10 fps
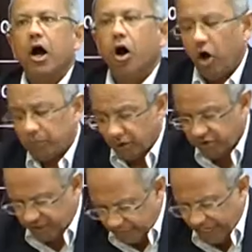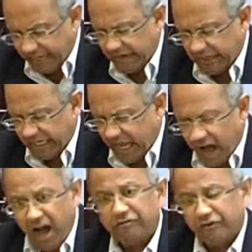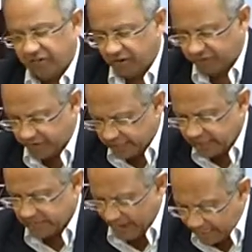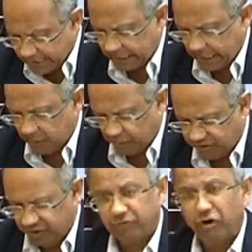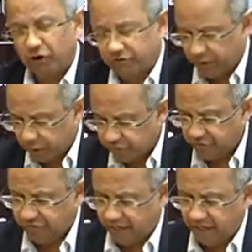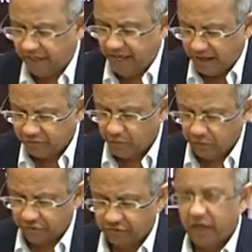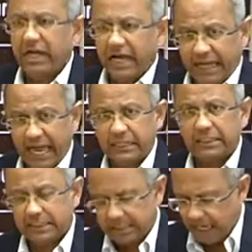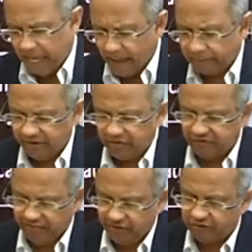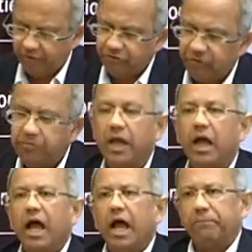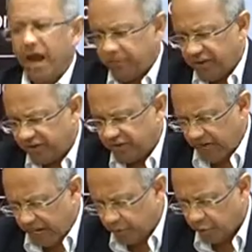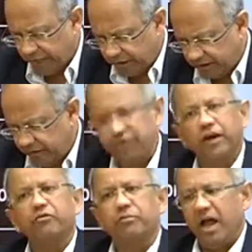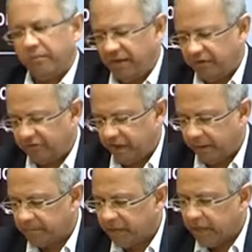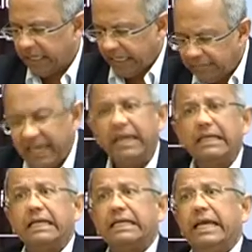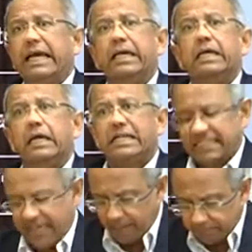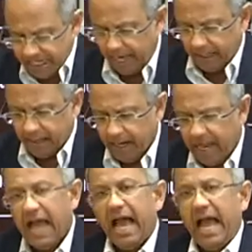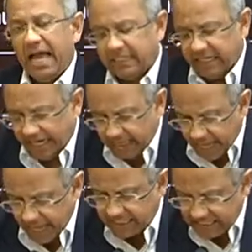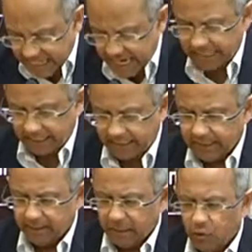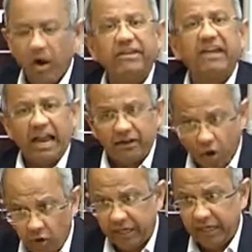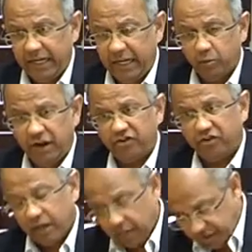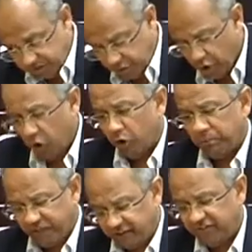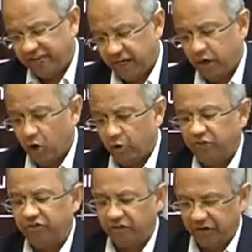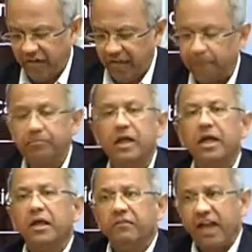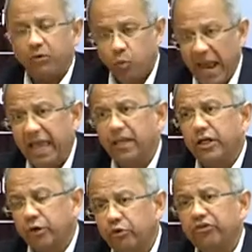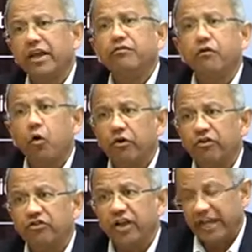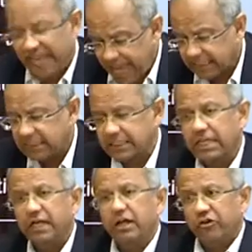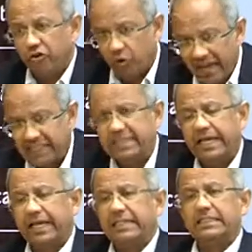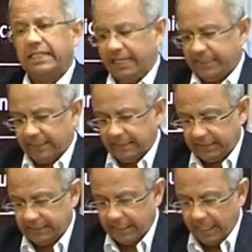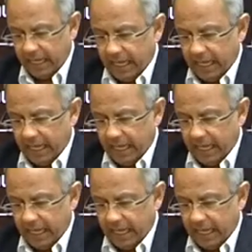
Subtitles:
Almost immediately after this first massacre, which involved the use of the Indian Air Force against hapless villagers, Prime Minister Nehru, India's first Prime Minister, immediately stepped in and stated quite categorically, which is a norm that still holds today, that when using force against domestic insurgents,